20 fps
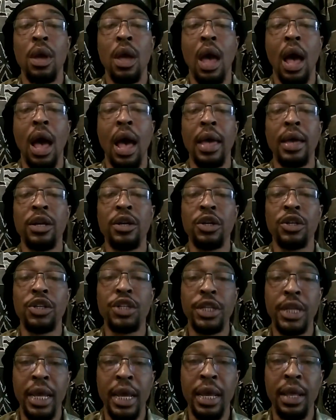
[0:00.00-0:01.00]
I
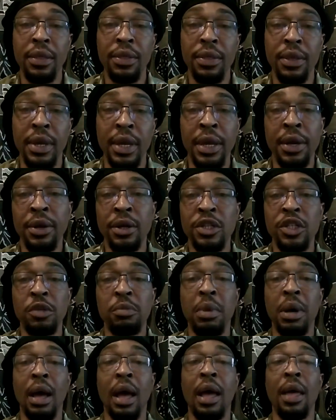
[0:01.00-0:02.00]
understand the energy
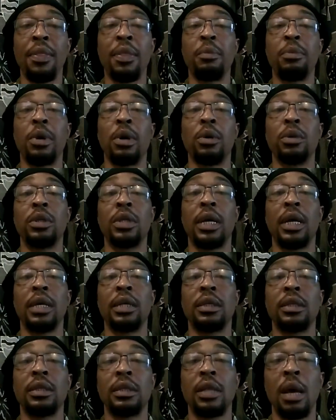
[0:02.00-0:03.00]
behind the
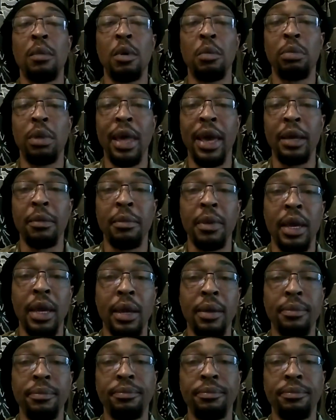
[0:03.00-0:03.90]
protest. I'm a black man.